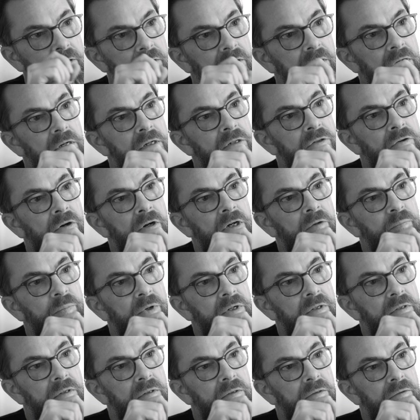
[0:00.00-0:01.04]
does the electronic
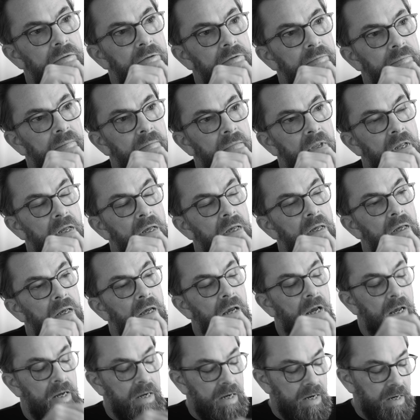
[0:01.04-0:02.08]
picture look.
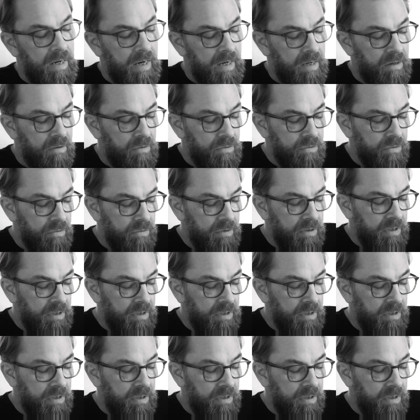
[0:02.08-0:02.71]
And then I can also